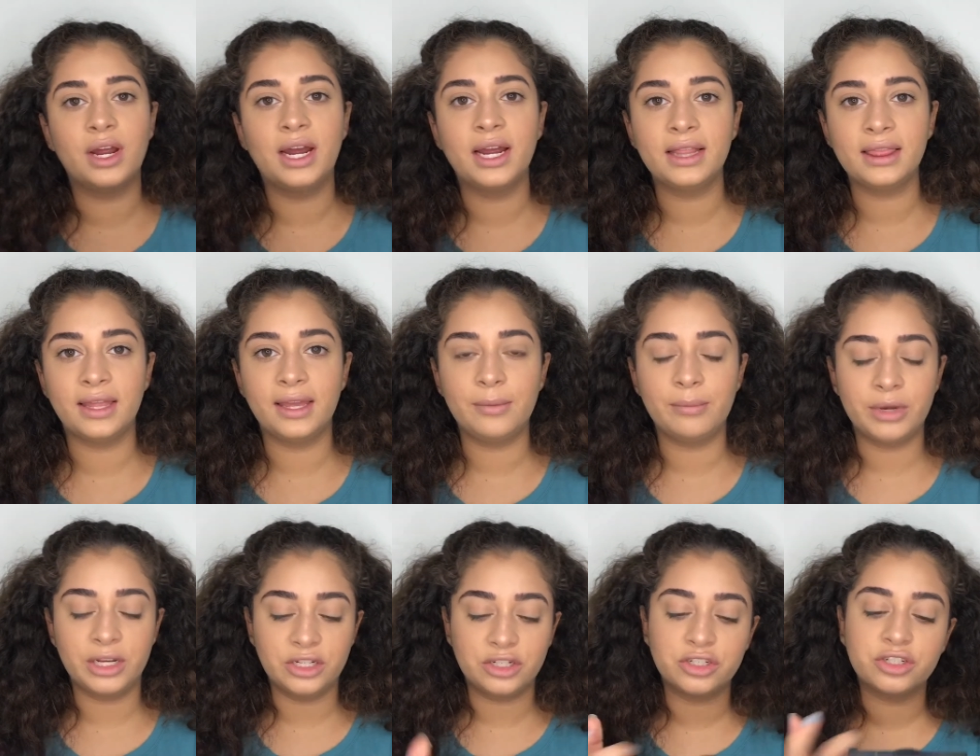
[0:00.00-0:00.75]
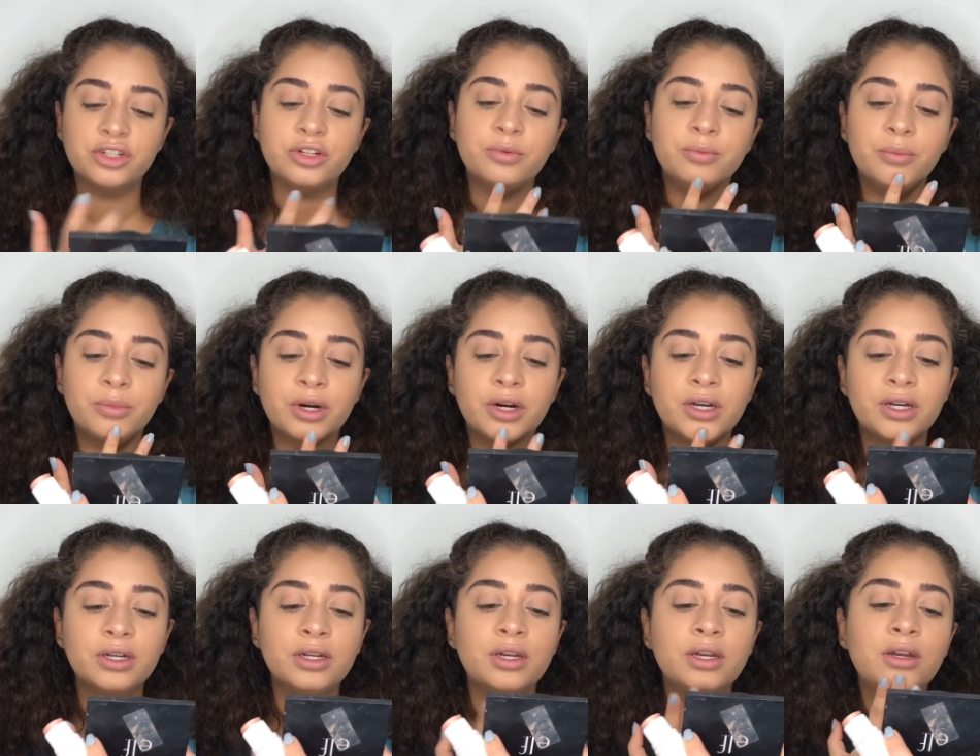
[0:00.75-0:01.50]
highlight my chin,
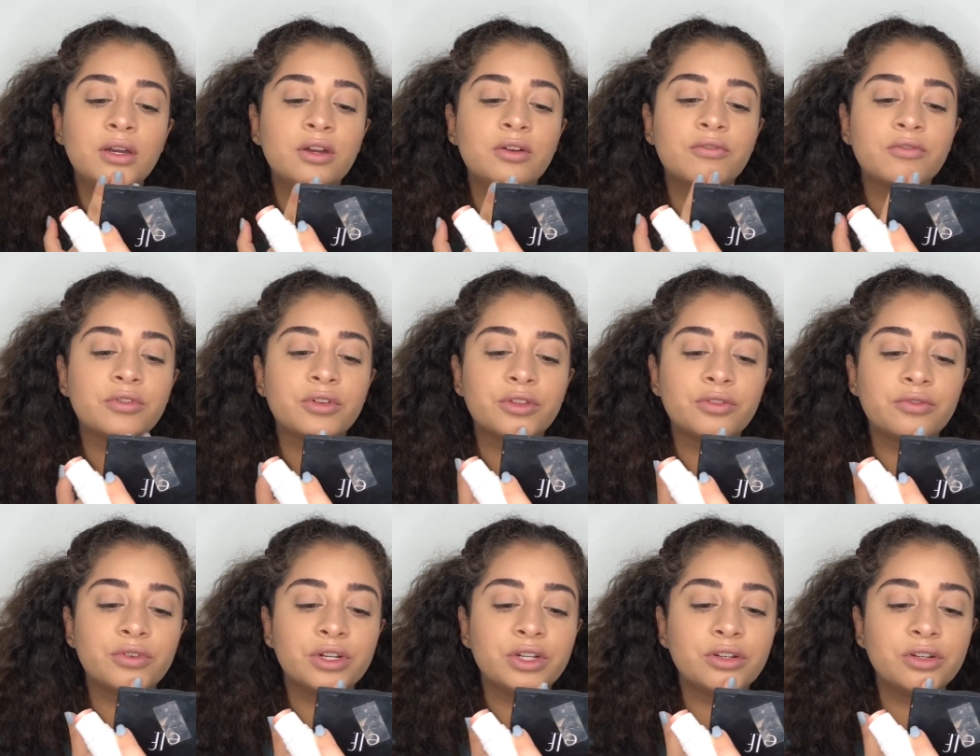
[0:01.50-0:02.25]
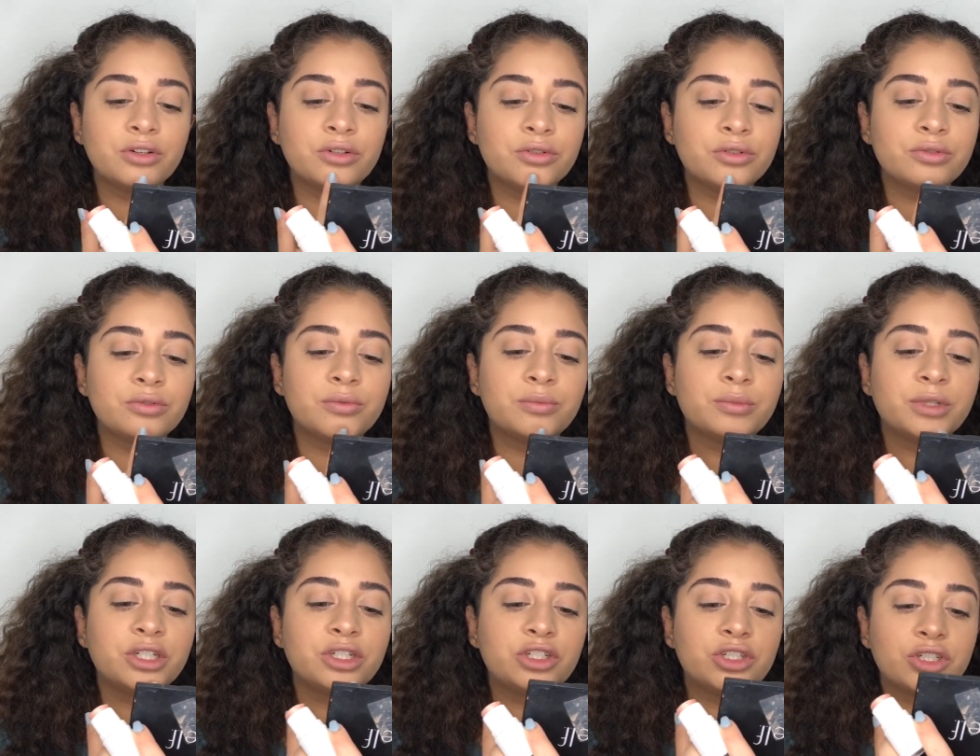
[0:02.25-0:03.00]
but for the video,
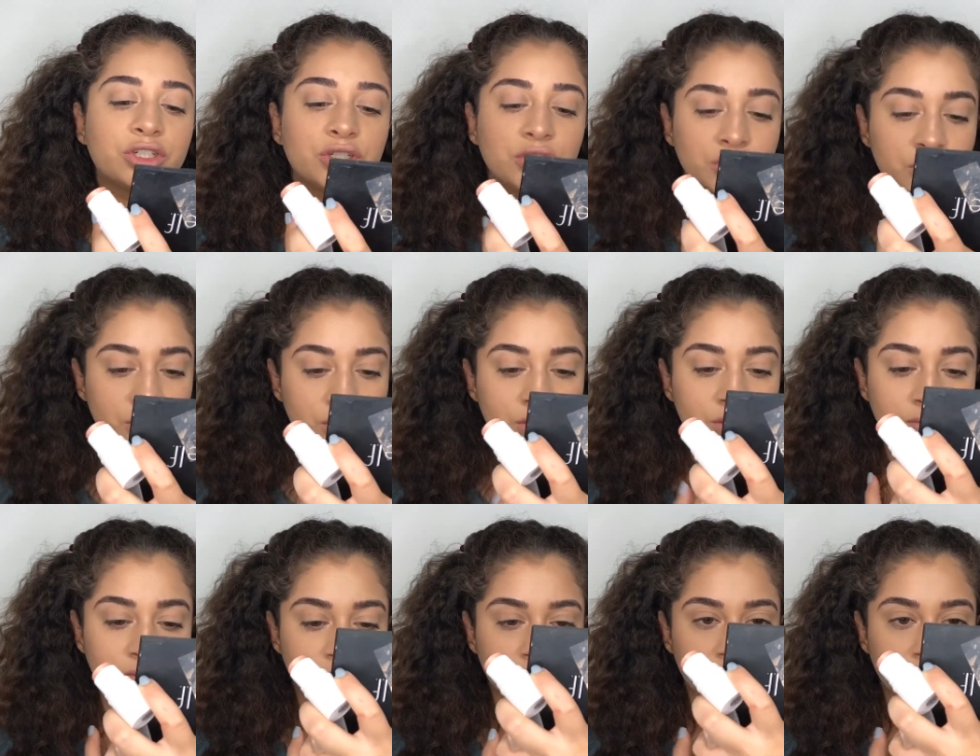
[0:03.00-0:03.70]
my chin.